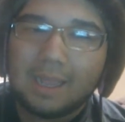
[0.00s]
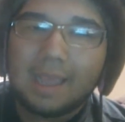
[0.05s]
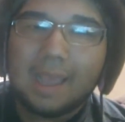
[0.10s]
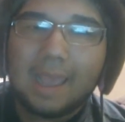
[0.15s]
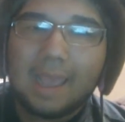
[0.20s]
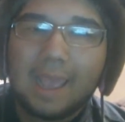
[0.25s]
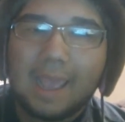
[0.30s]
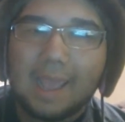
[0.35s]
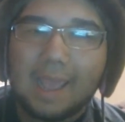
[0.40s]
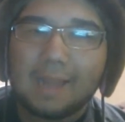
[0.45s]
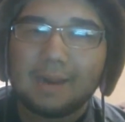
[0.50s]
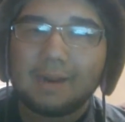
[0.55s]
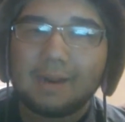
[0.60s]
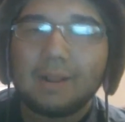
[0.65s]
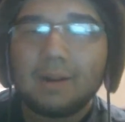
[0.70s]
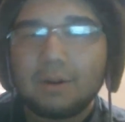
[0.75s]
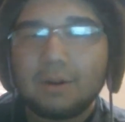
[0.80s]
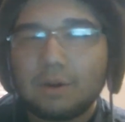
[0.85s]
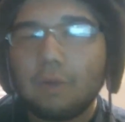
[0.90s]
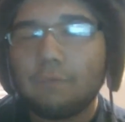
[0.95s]
And
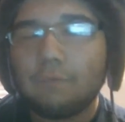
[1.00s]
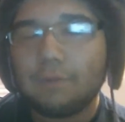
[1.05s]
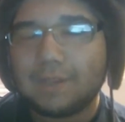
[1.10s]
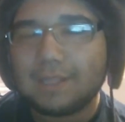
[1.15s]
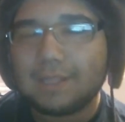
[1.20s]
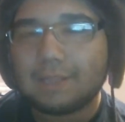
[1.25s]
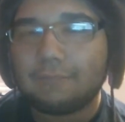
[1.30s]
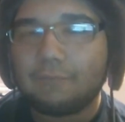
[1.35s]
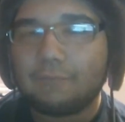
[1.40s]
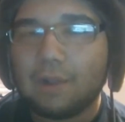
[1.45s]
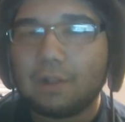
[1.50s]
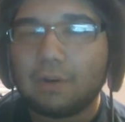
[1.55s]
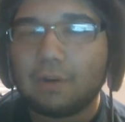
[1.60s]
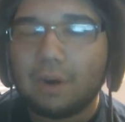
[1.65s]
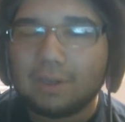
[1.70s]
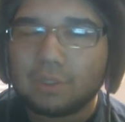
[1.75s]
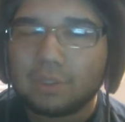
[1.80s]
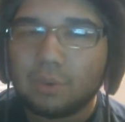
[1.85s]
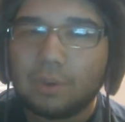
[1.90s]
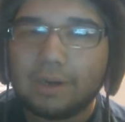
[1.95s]
don't forget to follow
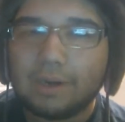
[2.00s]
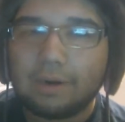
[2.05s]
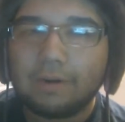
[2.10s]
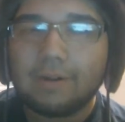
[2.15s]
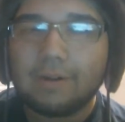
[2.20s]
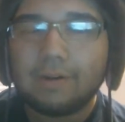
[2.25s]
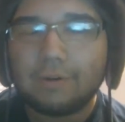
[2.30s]
our Twitter.